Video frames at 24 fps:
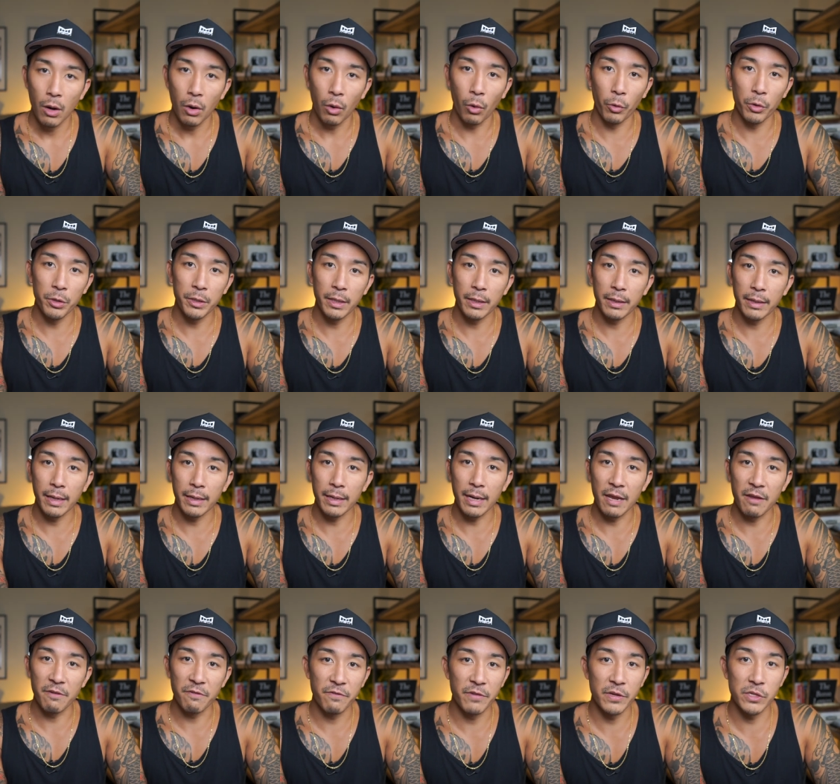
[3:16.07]
or you can get
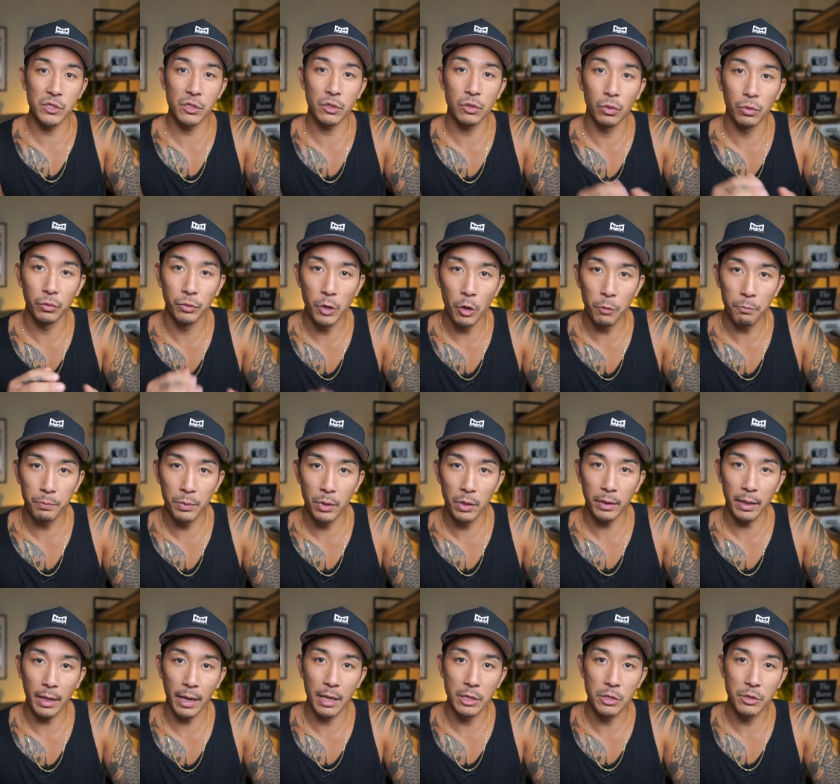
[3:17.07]
a physical
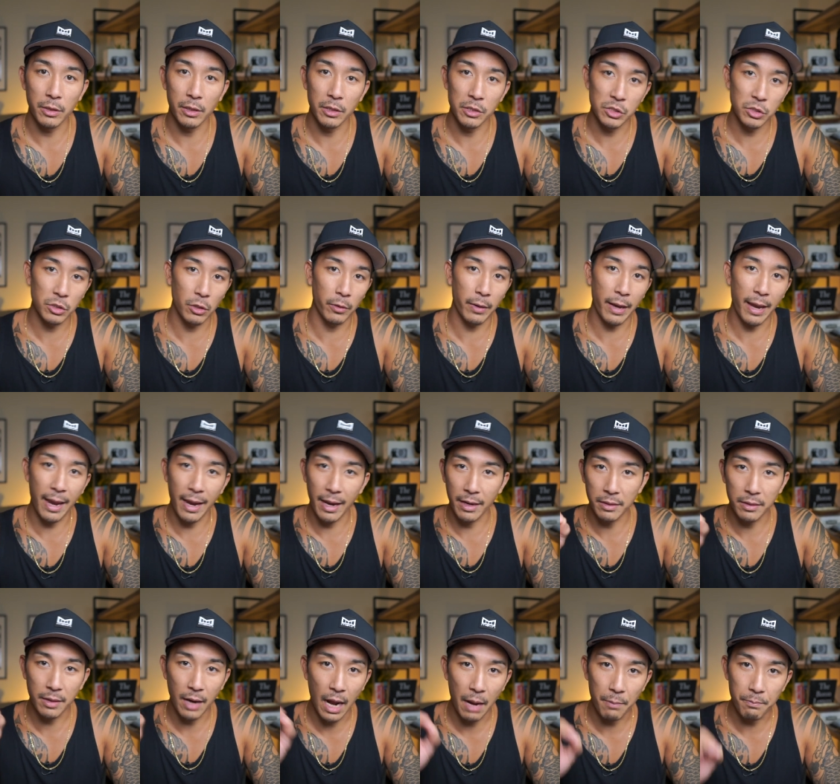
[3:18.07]
notebook and you can start
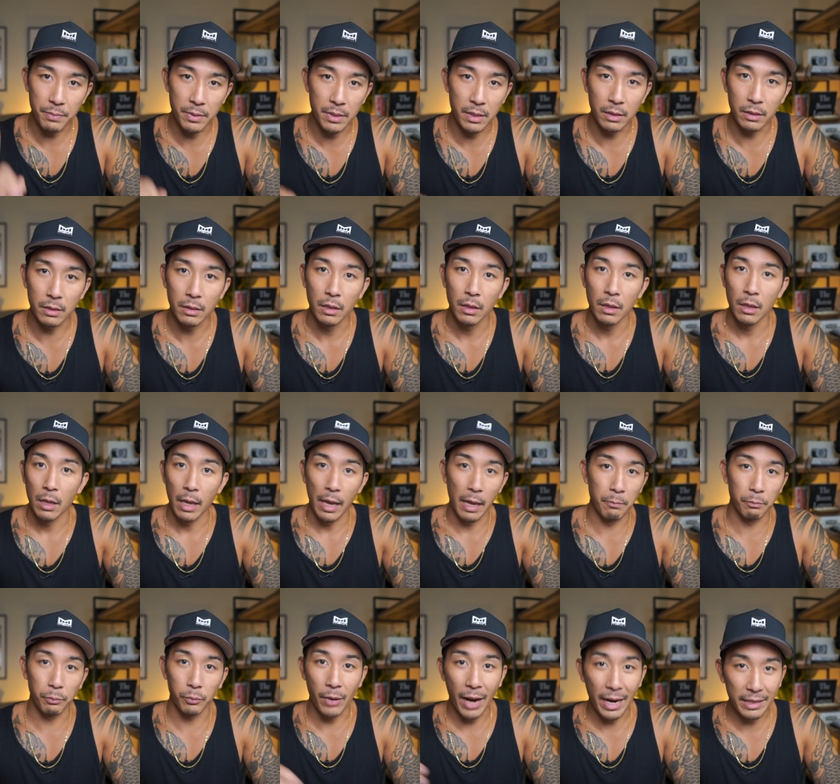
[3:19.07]
hand copying
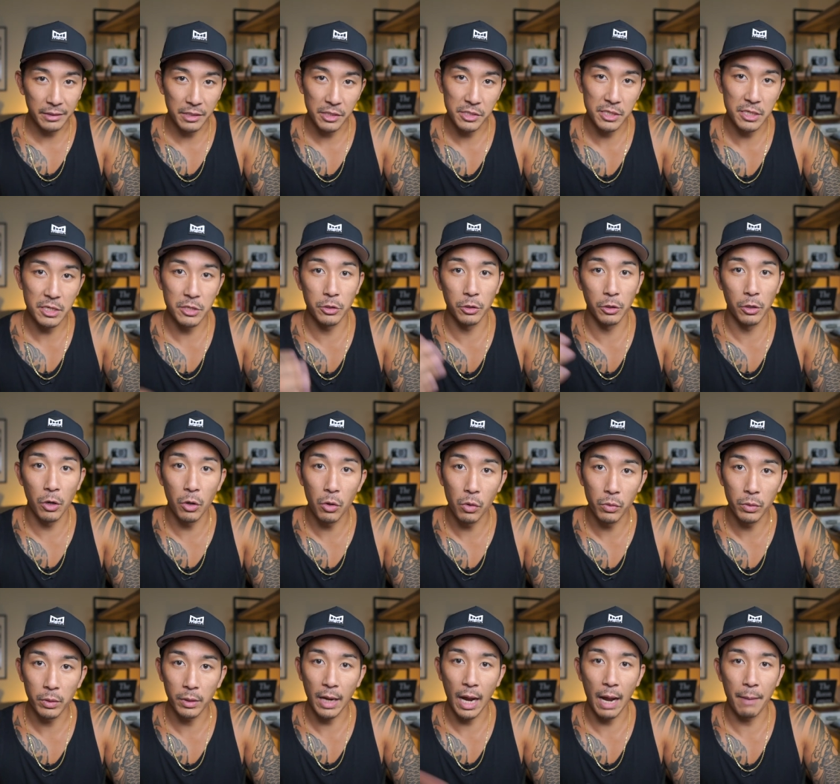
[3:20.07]
and practicing your
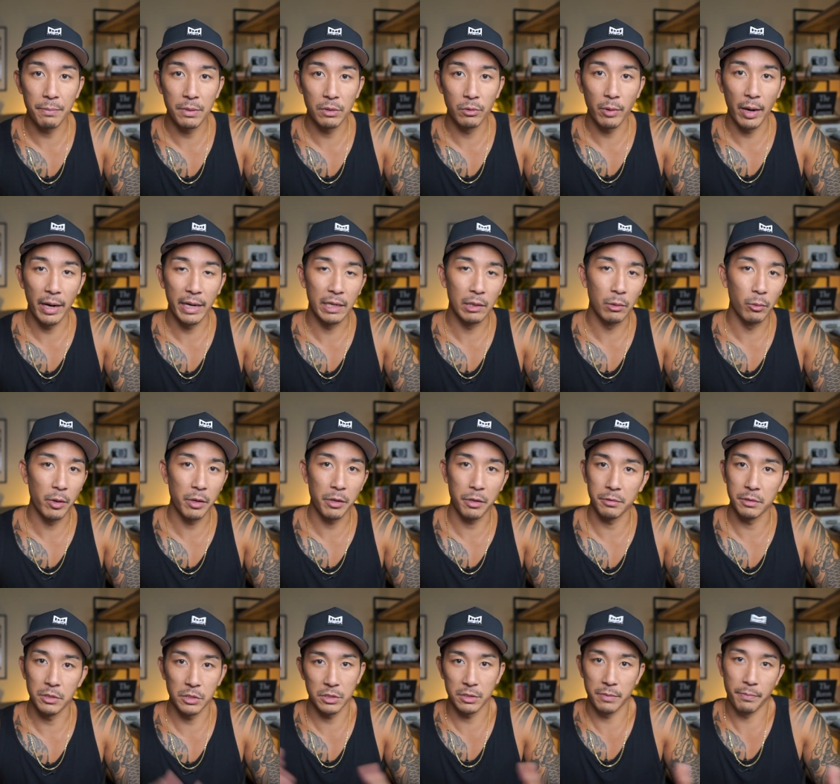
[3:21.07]
own copywriting
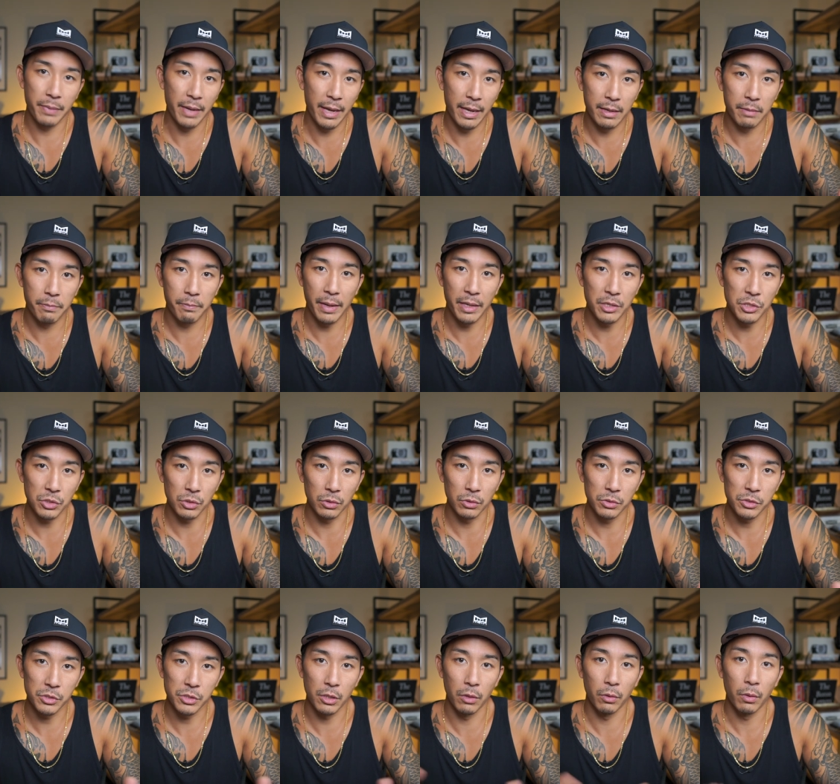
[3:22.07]
with just a pen and pencil.
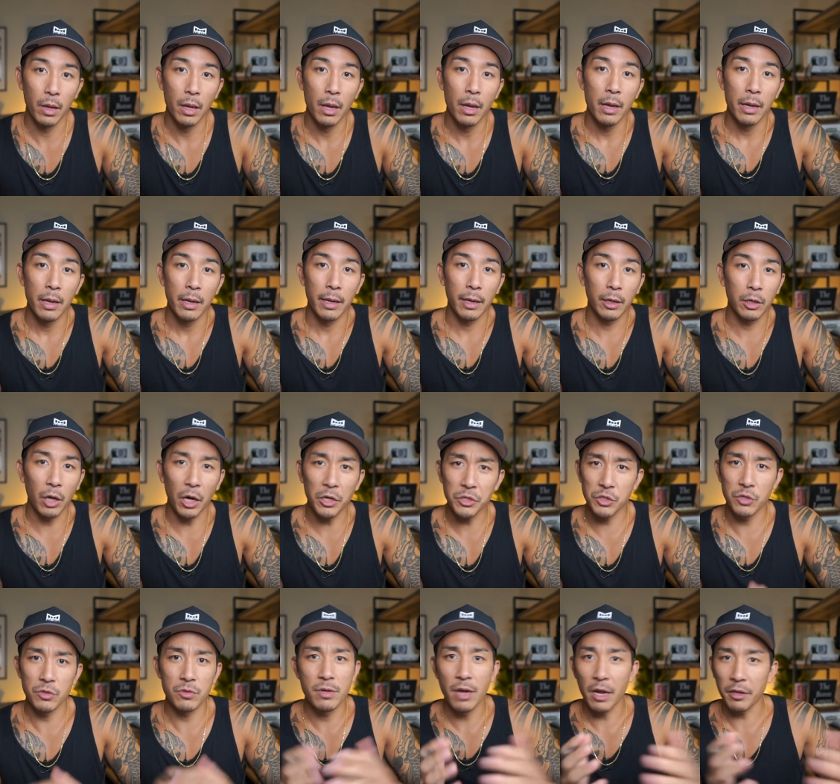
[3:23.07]
So it
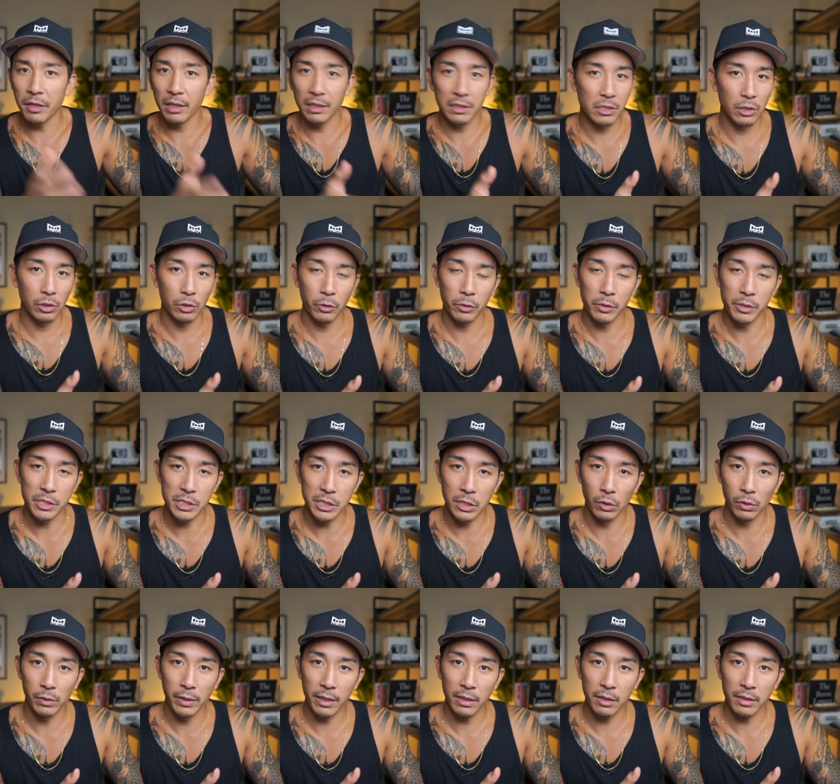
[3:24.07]
costs you nothing to learn a
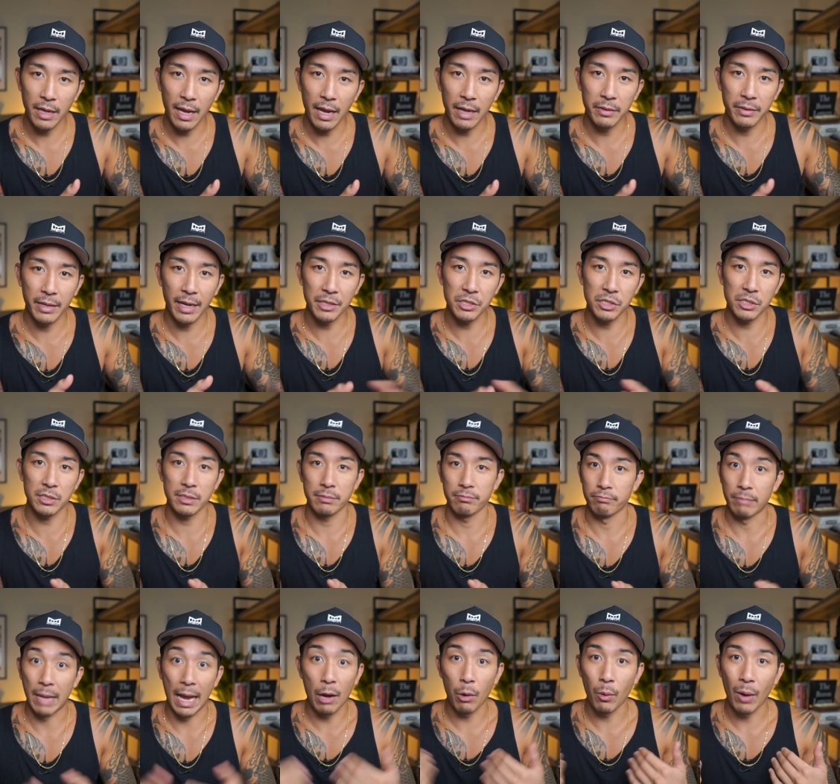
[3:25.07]
skill like that. That's
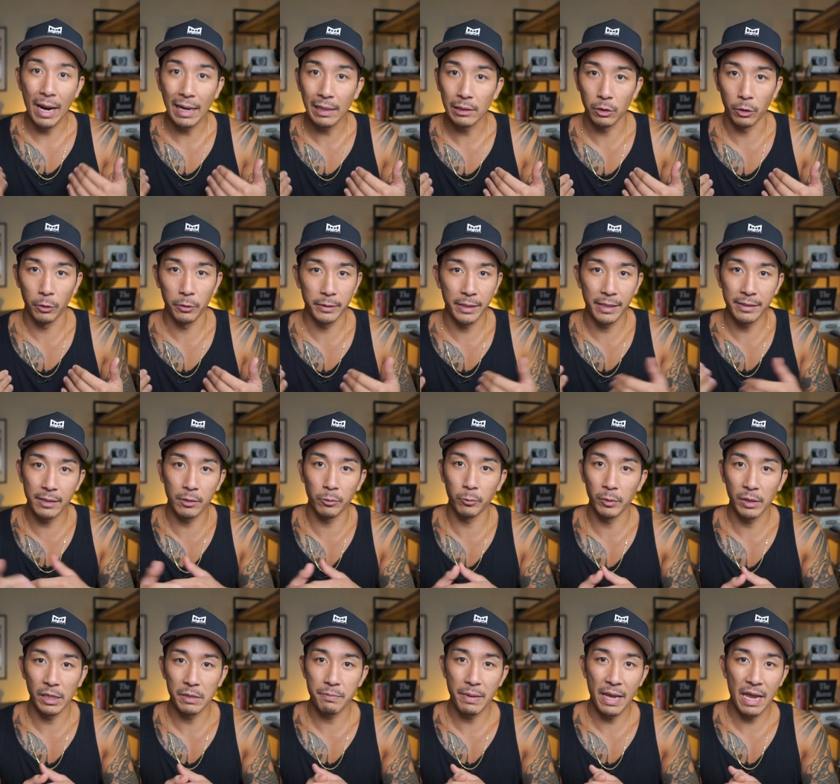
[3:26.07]
how I learned. I didn't
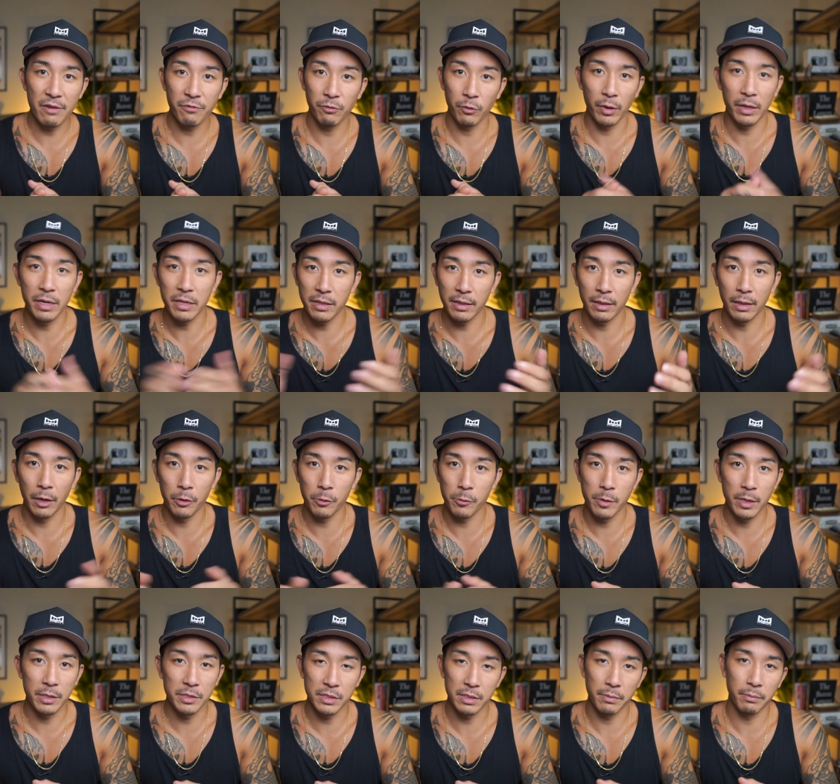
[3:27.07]
really pay for anything other
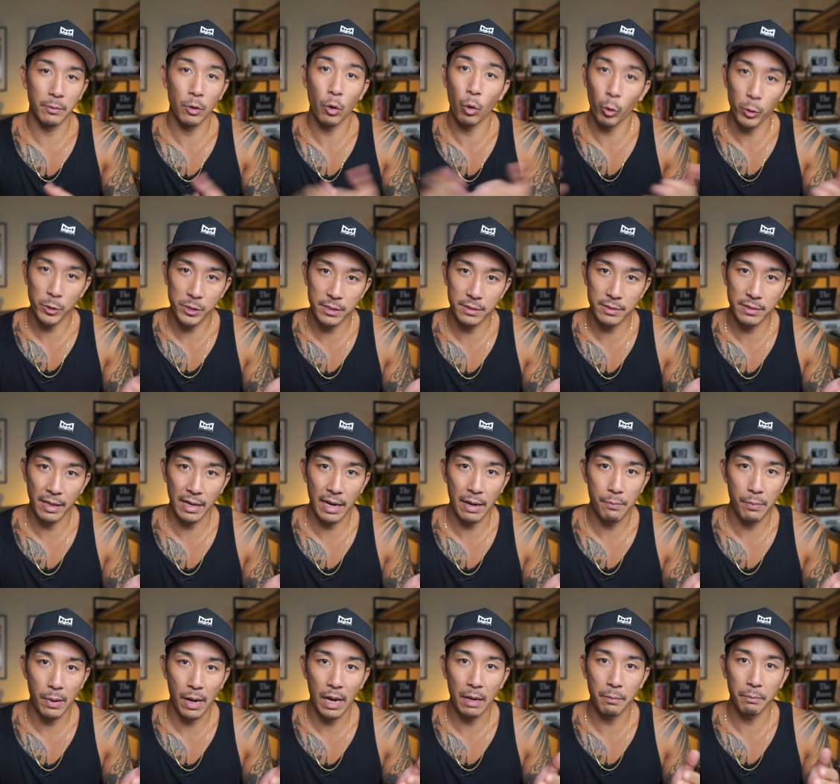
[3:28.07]
than some courses that I
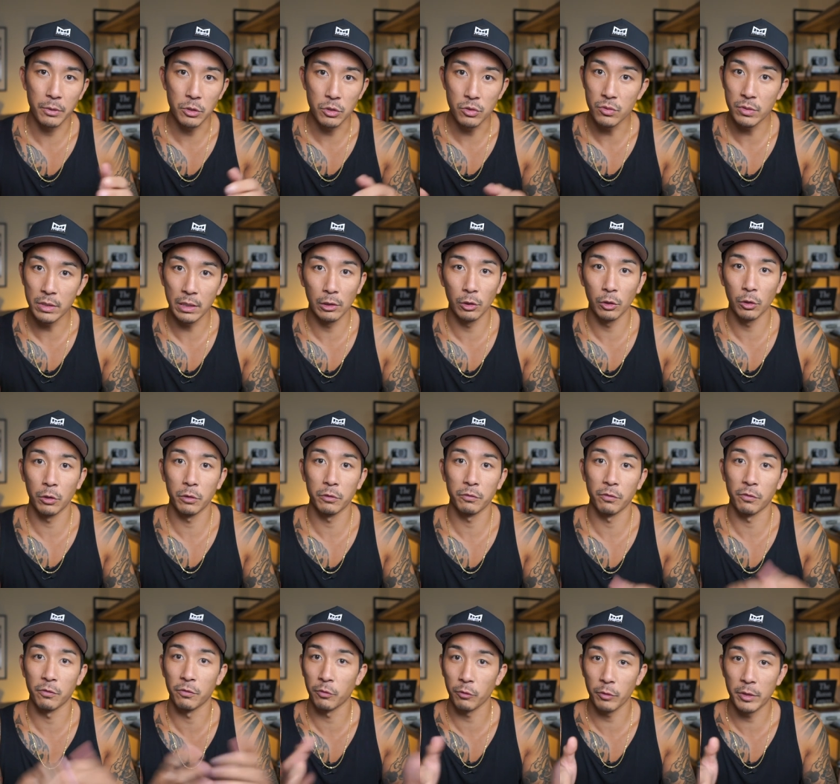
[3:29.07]
bought, but you can learn
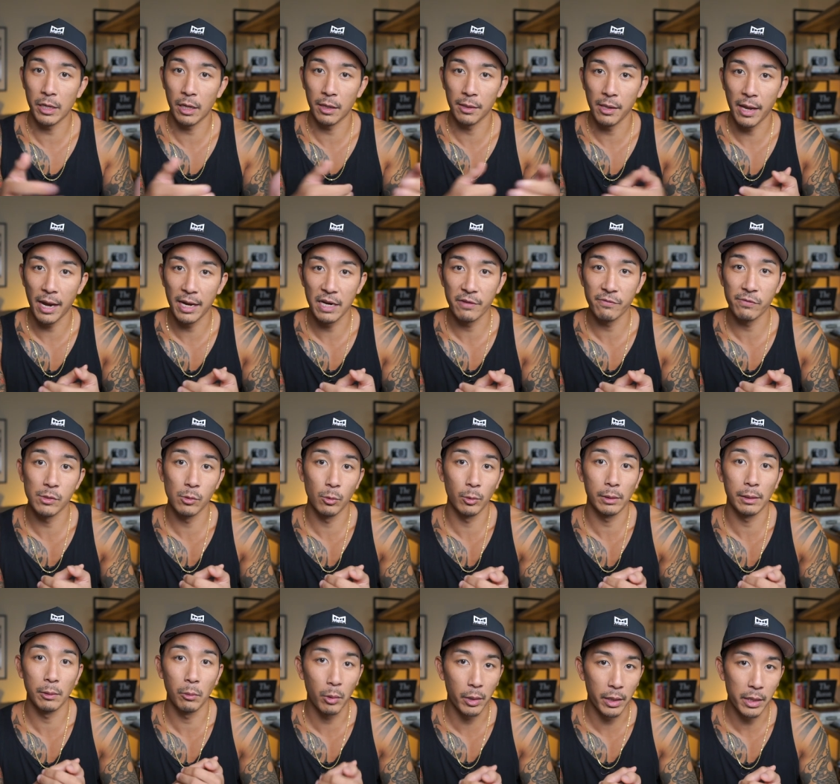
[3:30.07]
for free online if you
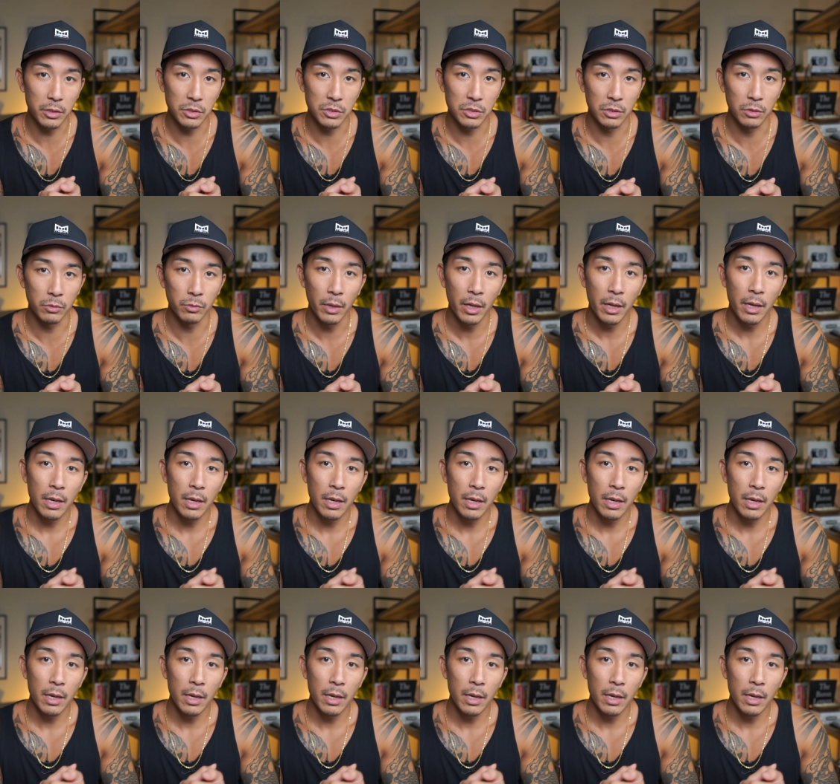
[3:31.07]
really wanted to.